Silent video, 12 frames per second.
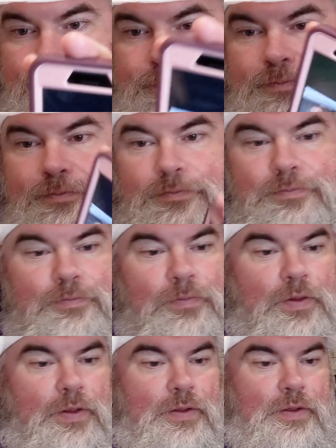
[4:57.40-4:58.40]
In case it's
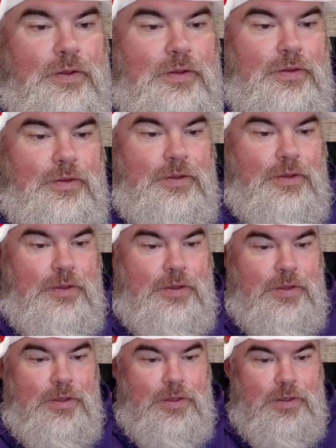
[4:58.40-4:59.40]
too hard to see,
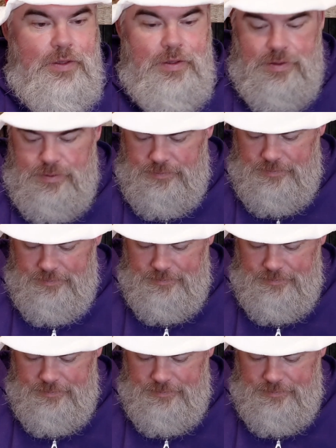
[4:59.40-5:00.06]
maybe you should